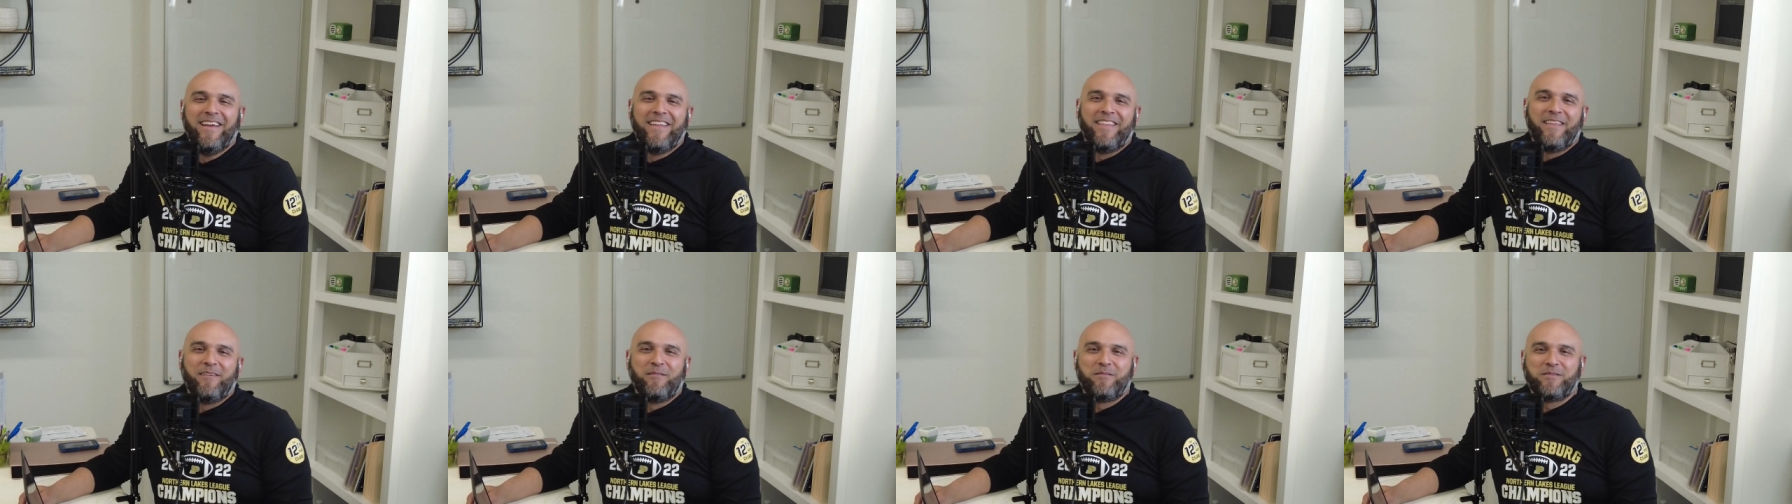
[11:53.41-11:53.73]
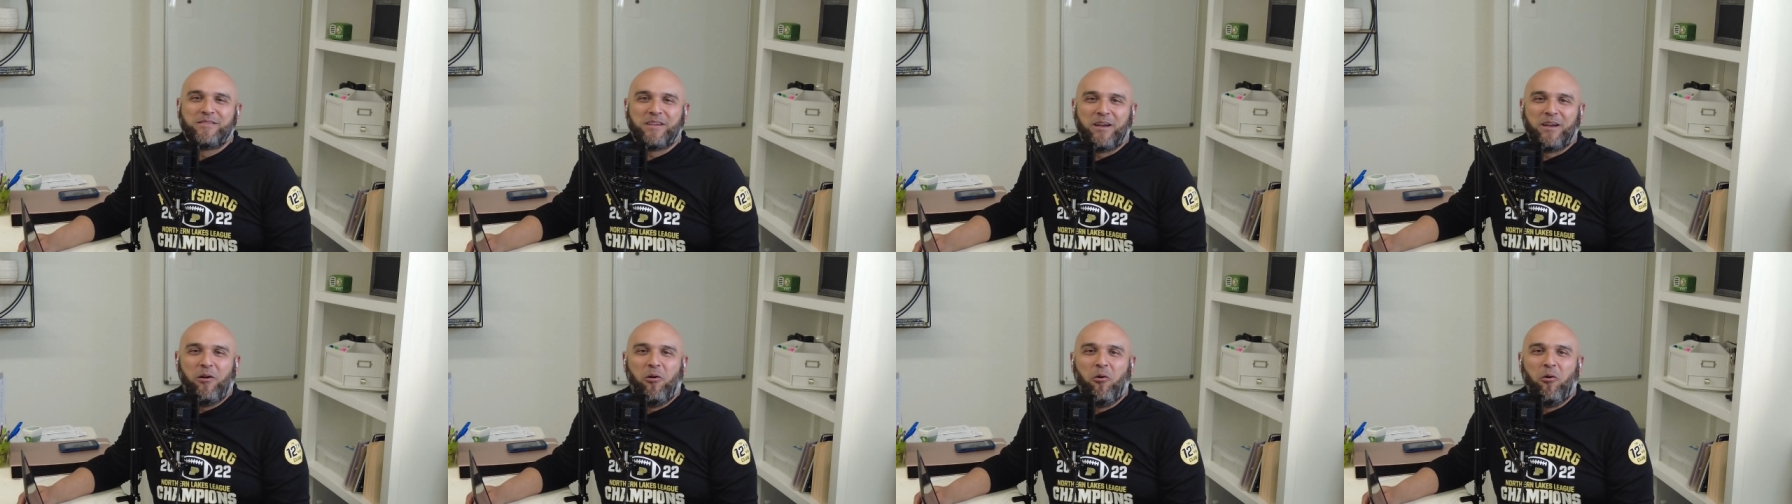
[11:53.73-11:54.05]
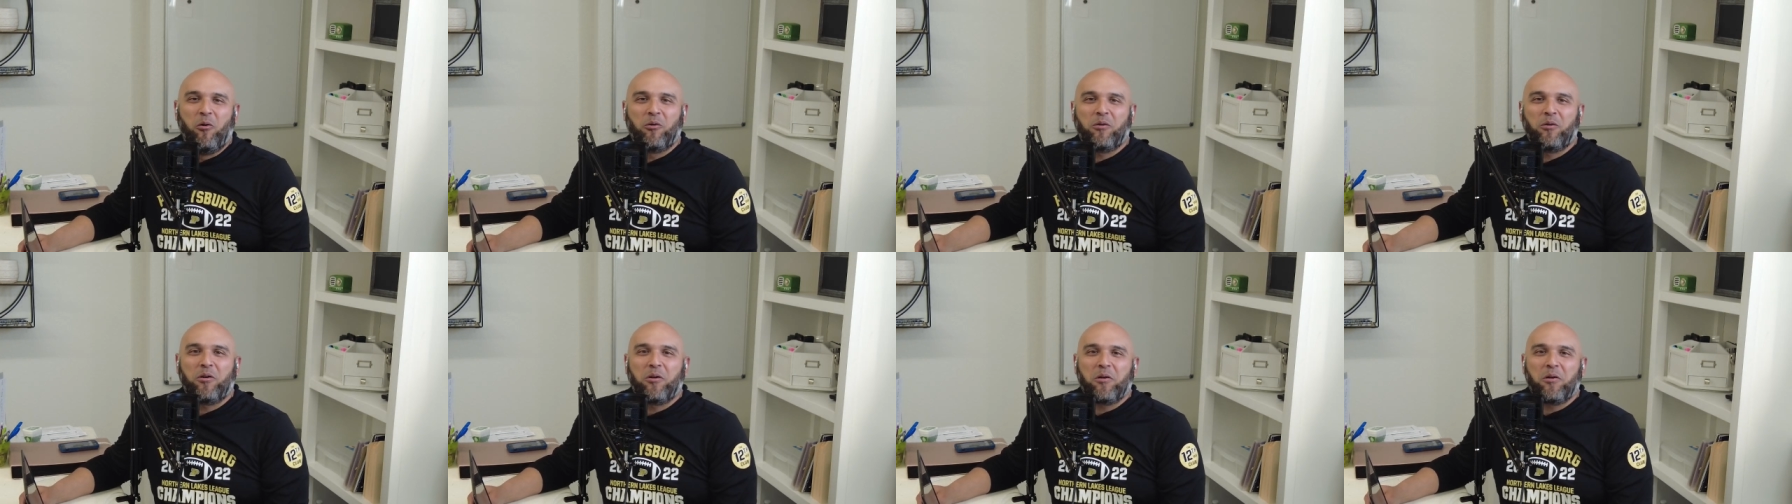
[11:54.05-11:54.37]
there was a
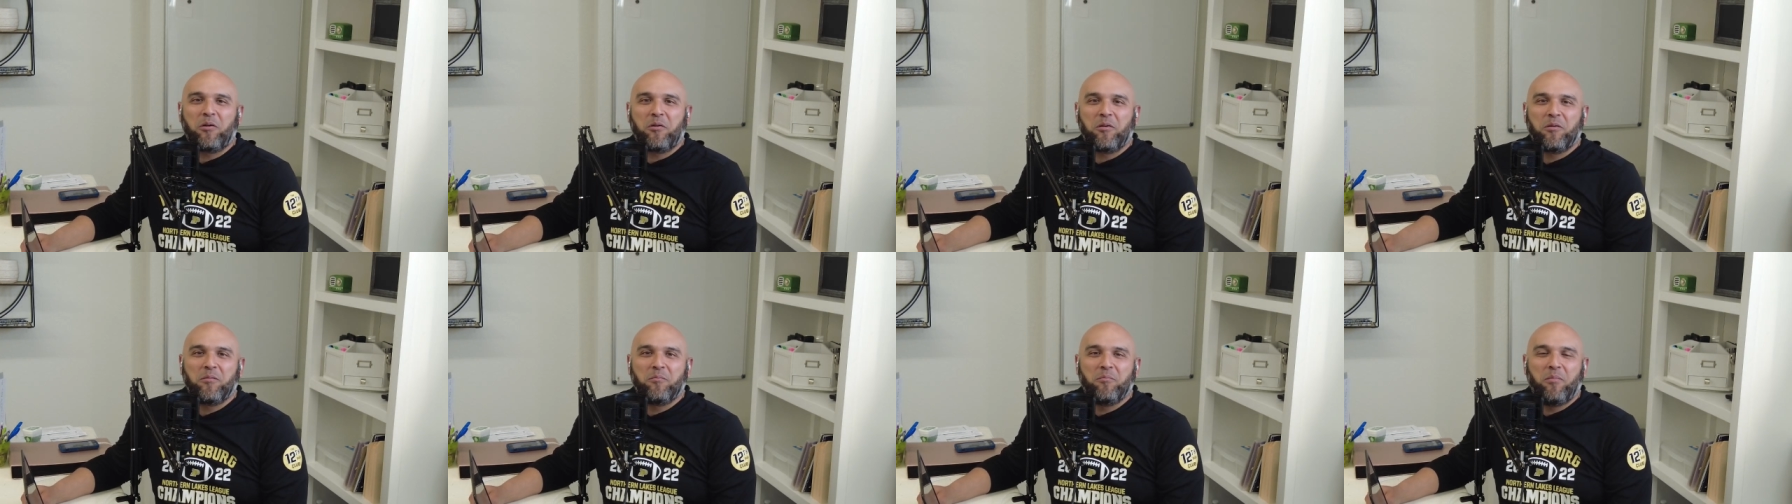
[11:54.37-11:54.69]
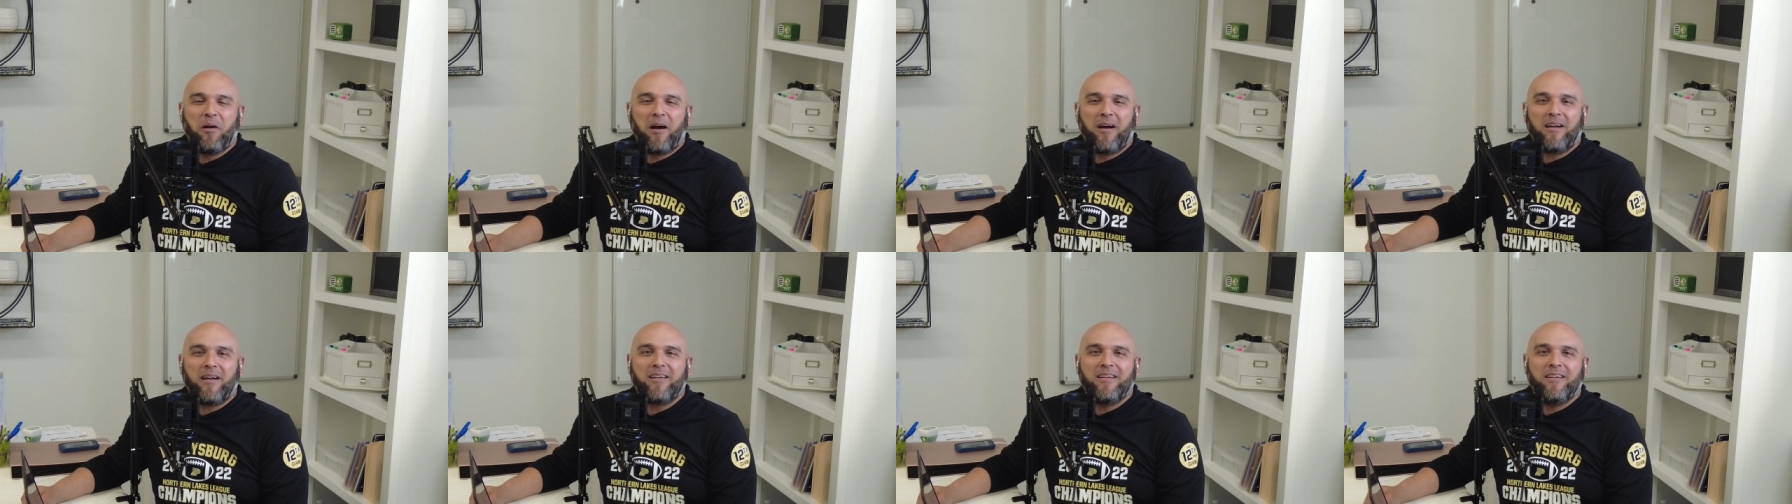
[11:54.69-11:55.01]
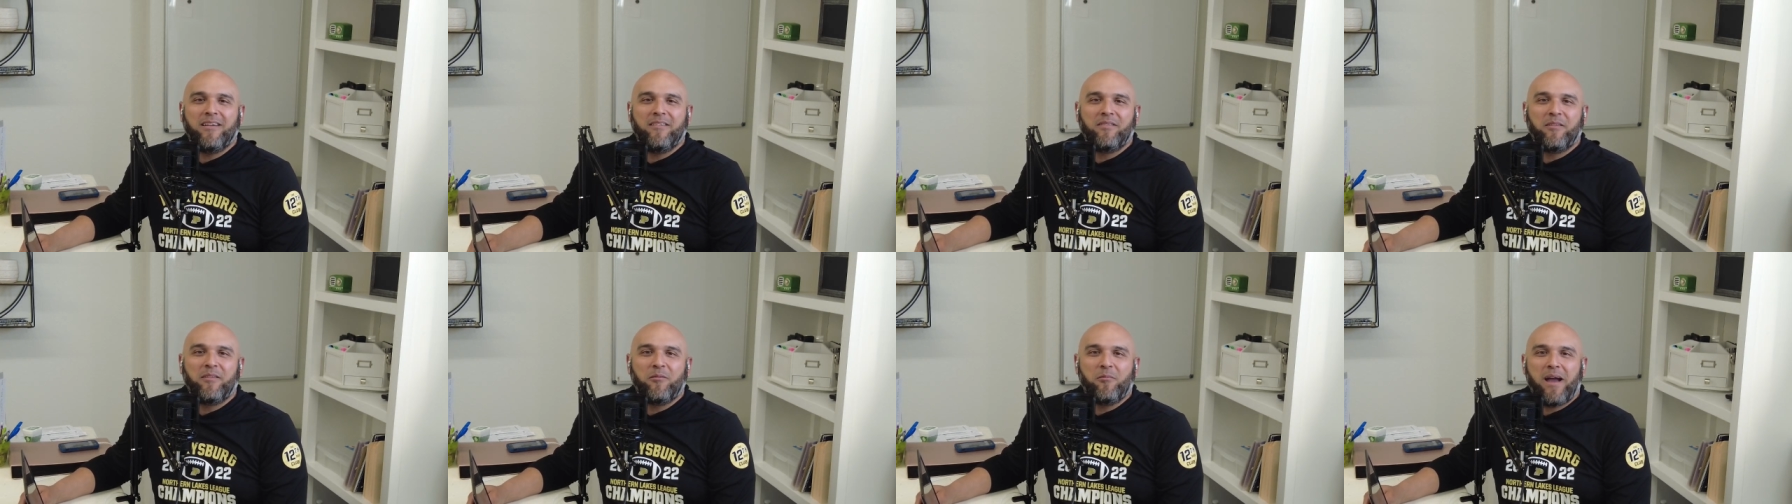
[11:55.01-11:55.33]
horror part
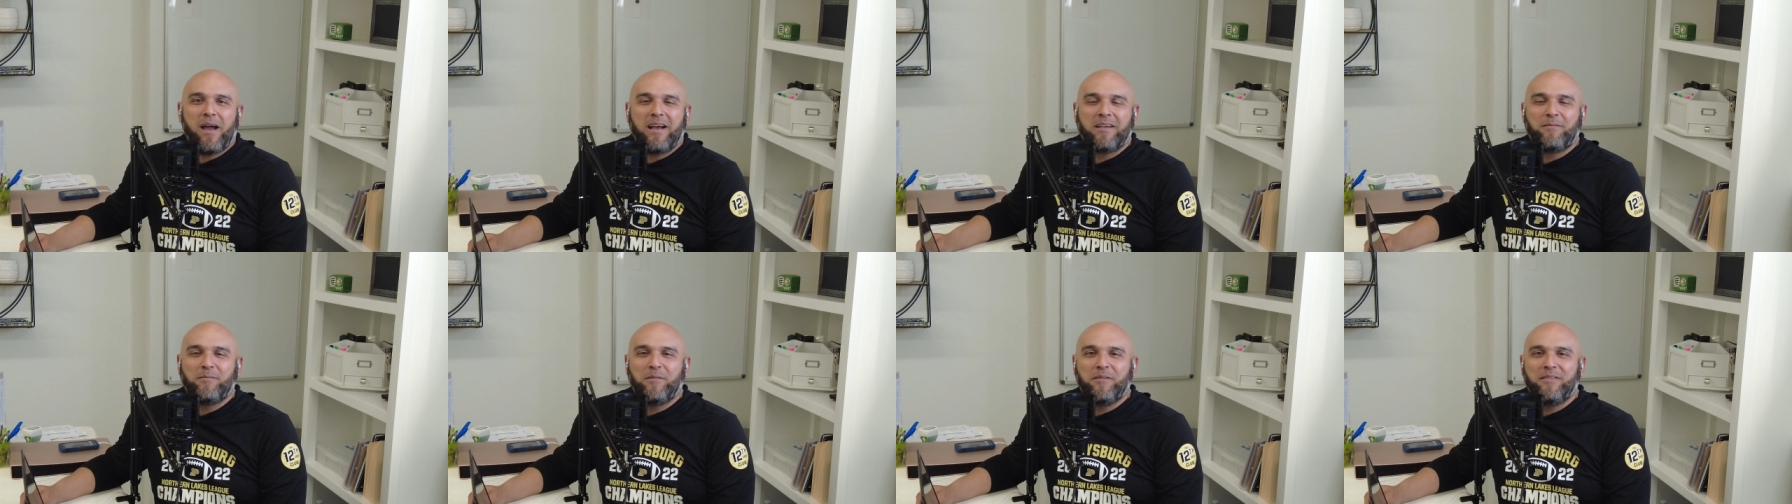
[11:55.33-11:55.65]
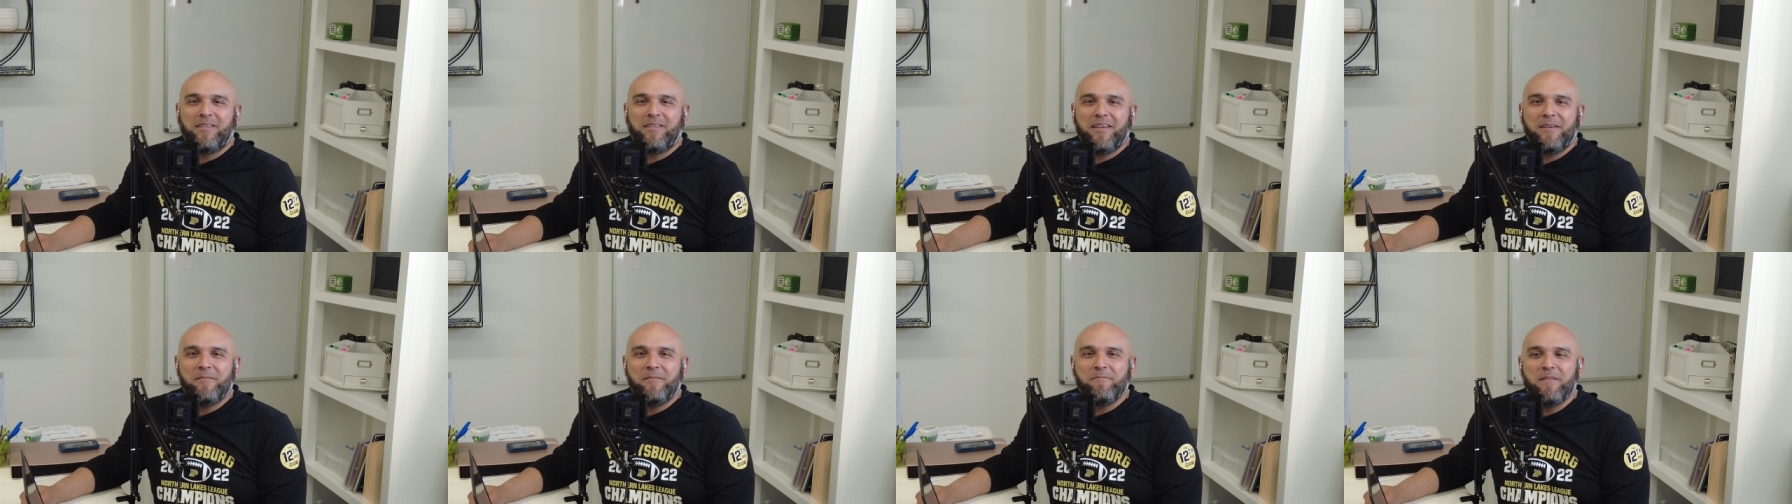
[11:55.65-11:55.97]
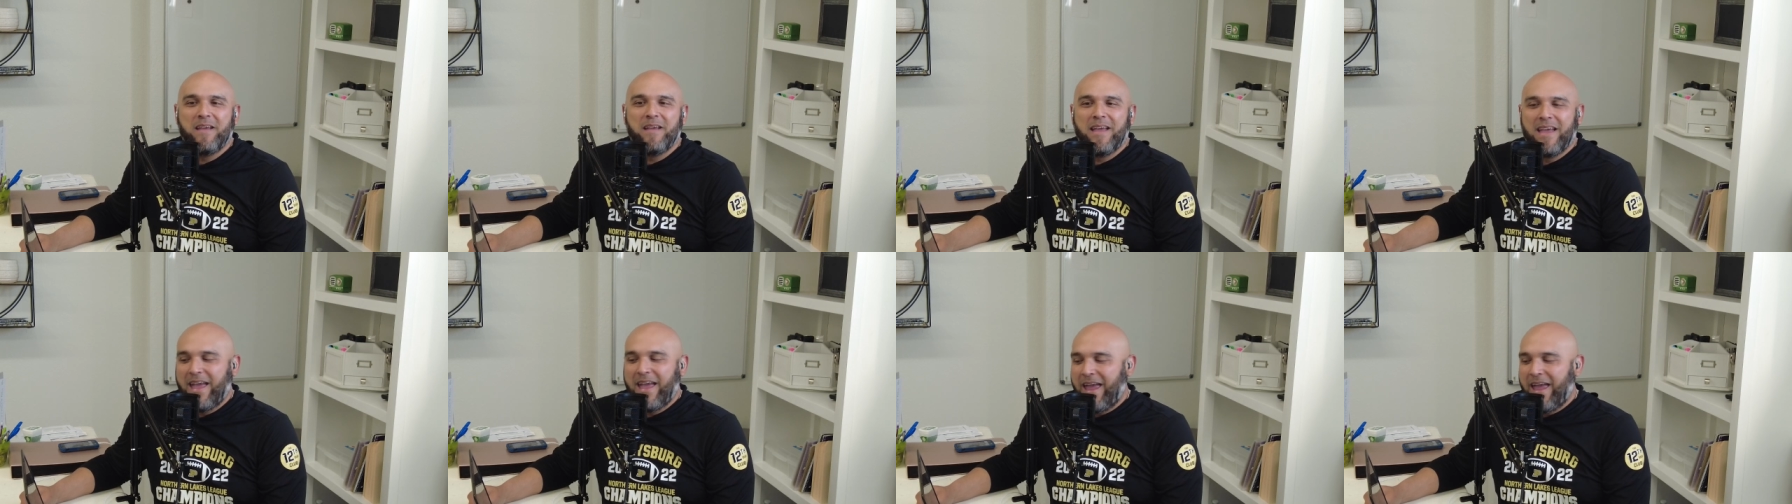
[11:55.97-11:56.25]
of the wax museum,